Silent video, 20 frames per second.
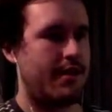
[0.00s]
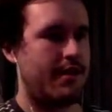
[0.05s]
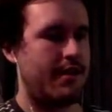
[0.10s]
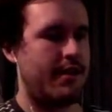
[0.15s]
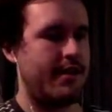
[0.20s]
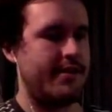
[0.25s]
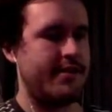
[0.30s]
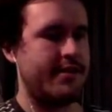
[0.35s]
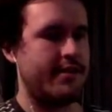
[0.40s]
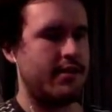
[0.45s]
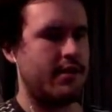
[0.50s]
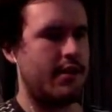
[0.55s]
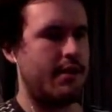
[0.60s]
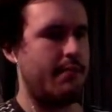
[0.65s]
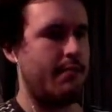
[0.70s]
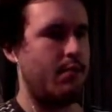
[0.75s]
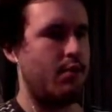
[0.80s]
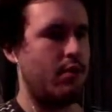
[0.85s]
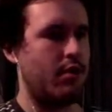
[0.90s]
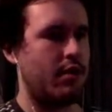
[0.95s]
until
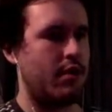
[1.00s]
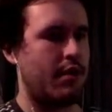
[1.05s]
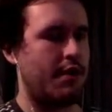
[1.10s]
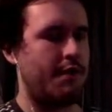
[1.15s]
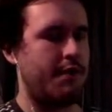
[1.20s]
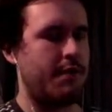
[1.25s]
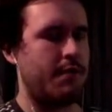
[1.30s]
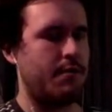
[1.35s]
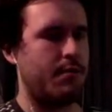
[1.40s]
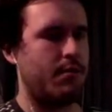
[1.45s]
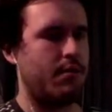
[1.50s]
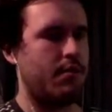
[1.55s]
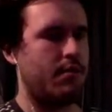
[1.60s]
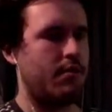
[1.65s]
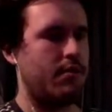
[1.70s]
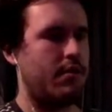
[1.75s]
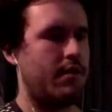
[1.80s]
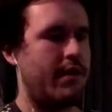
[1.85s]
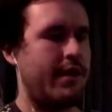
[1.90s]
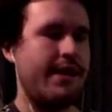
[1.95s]
I'm more
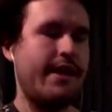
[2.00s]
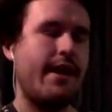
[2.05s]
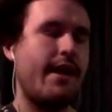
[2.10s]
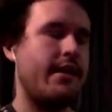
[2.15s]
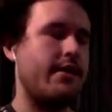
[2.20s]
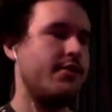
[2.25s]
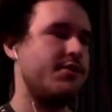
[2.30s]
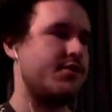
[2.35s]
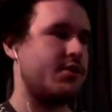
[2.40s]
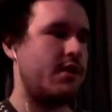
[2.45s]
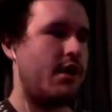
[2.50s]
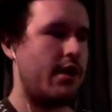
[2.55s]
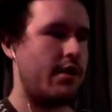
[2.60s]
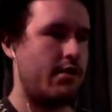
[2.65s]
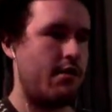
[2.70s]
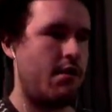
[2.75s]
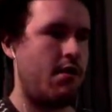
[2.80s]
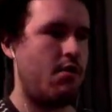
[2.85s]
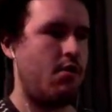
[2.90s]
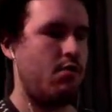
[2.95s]
comfortable. And again, usually I
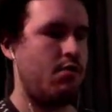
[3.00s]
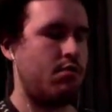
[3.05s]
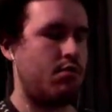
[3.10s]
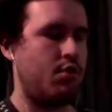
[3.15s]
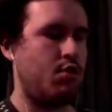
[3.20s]
know